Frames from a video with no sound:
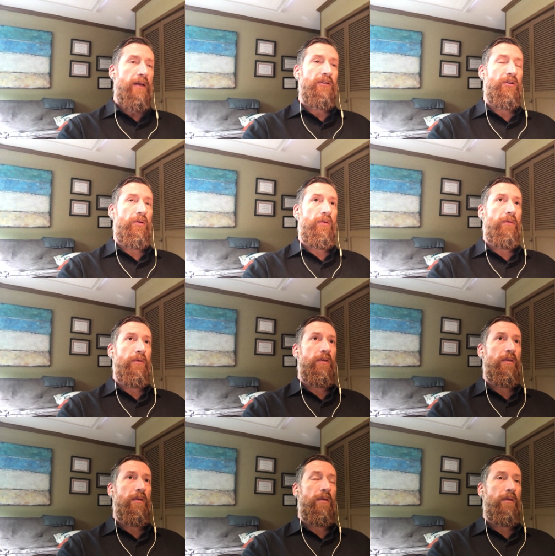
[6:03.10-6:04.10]
So
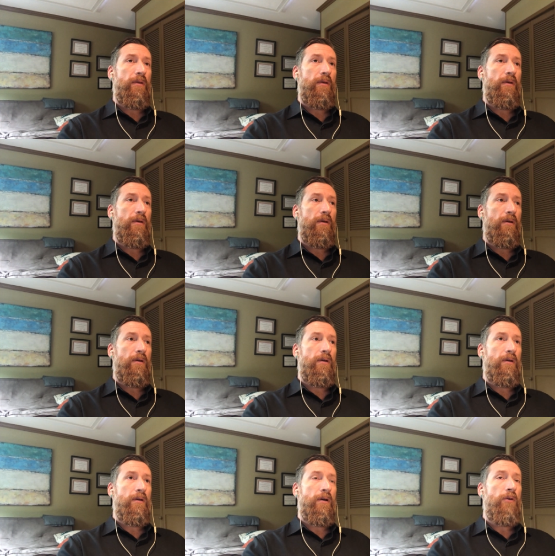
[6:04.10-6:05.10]

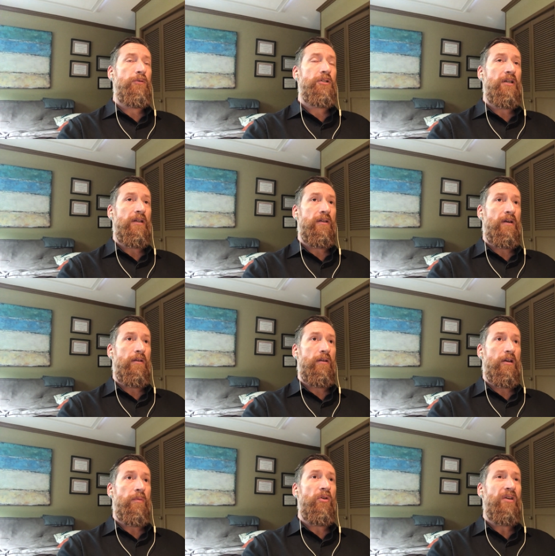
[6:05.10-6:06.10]
coaching,
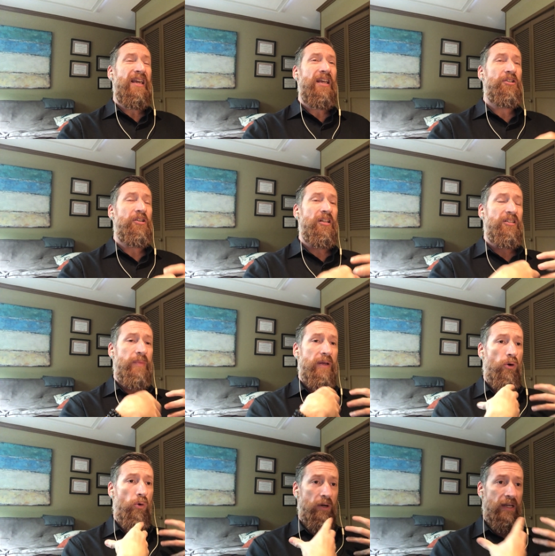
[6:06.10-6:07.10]
the communication needs to be
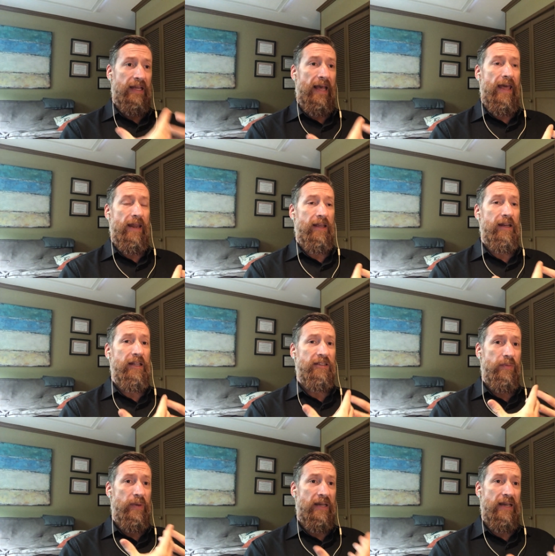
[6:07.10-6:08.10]
organic. It needs
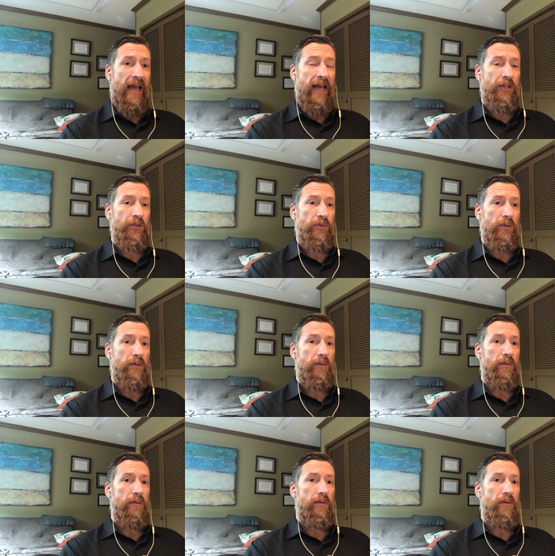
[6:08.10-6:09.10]
to be natural.
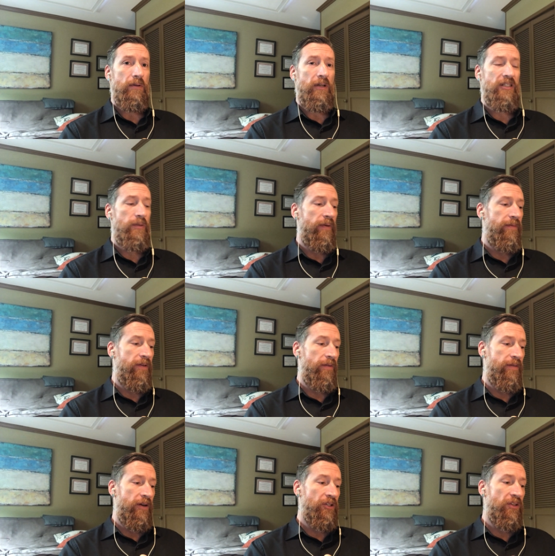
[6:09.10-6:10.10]
It needs to be feel
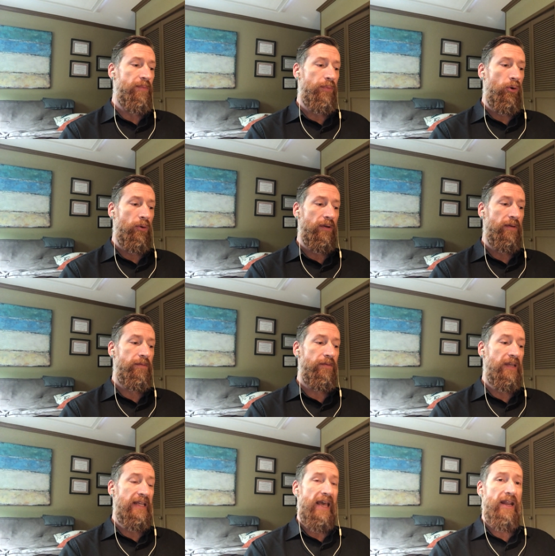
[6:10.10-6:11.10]
very supportive
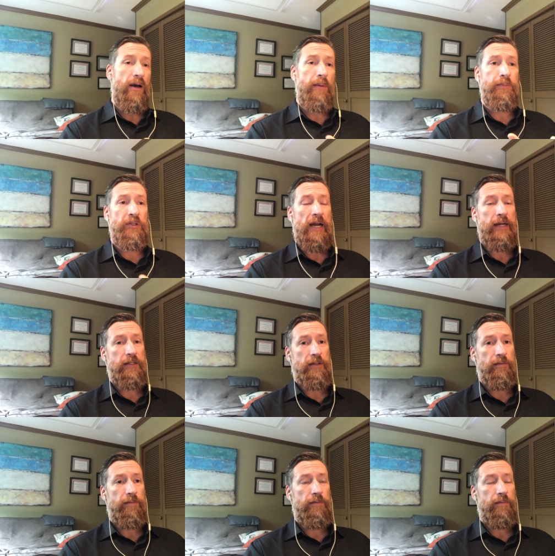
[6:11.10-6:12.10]
yet
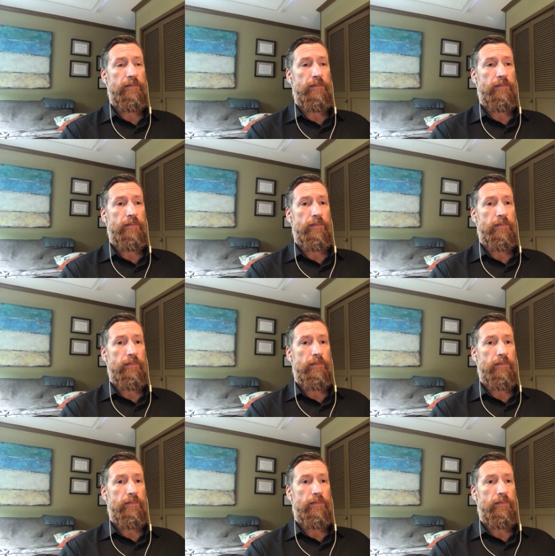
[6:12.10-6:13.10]
objective.
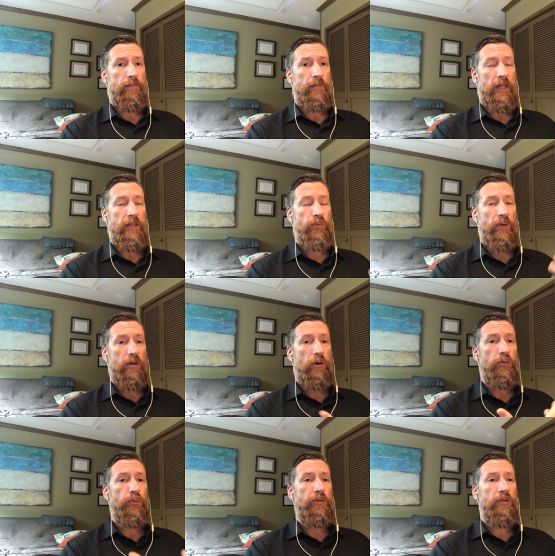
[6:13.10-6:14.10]
That's what a
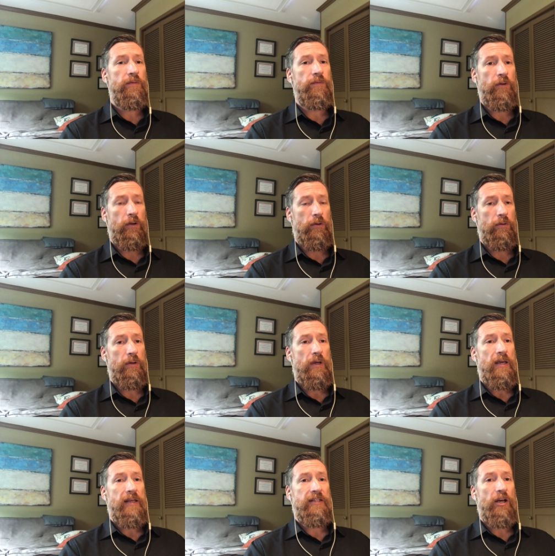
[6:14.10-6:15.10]
coach will do for you,
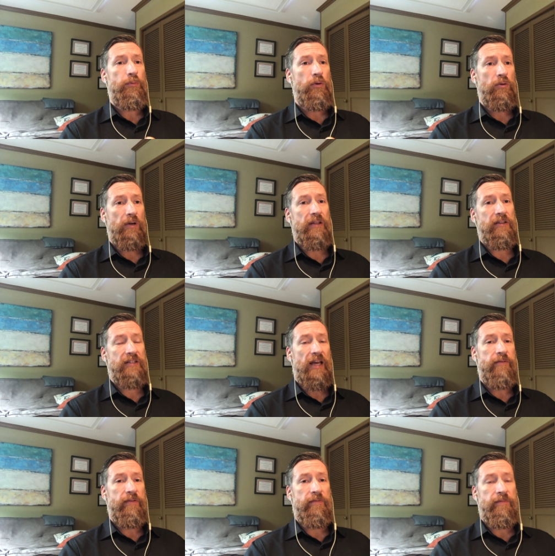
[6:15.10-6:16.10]
is help you create this
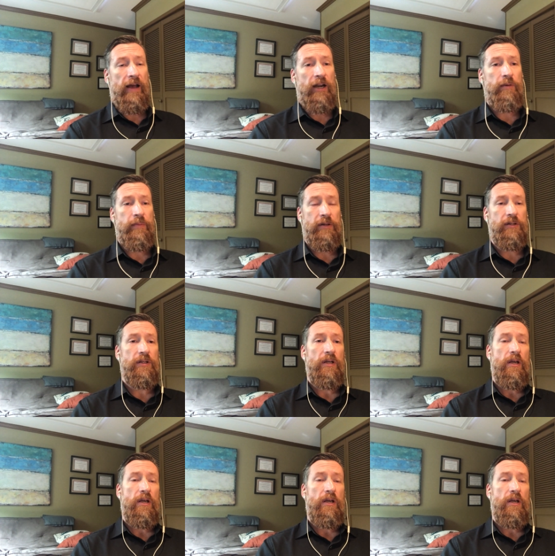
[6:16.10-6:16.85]
kind of environment